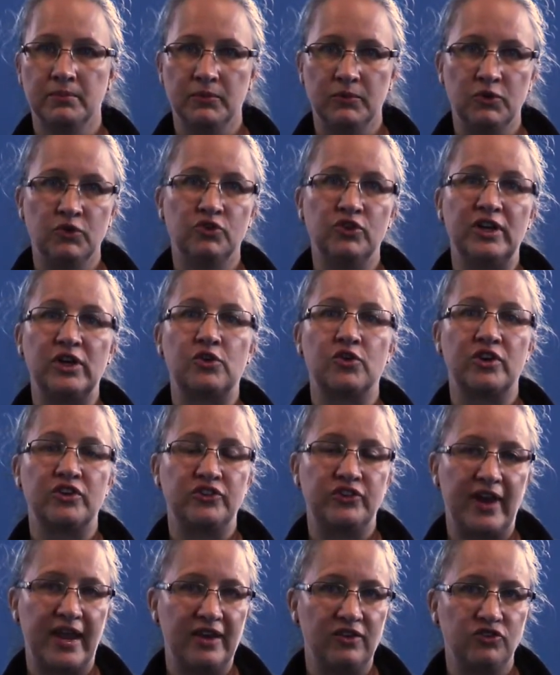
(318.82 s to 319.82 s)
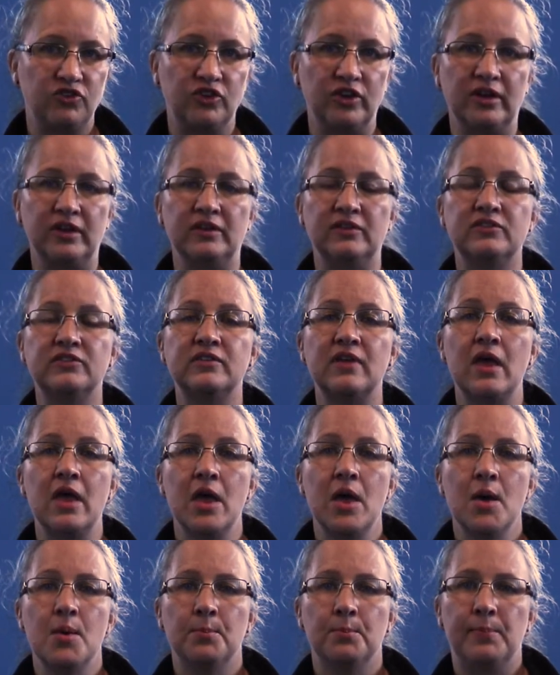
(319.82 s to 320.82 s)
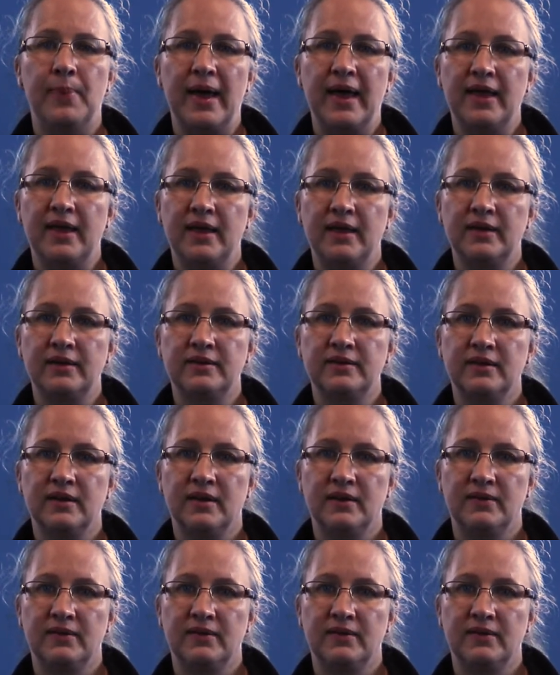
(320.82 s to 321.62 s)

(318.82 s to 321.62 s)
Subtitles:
usually crustaceans, but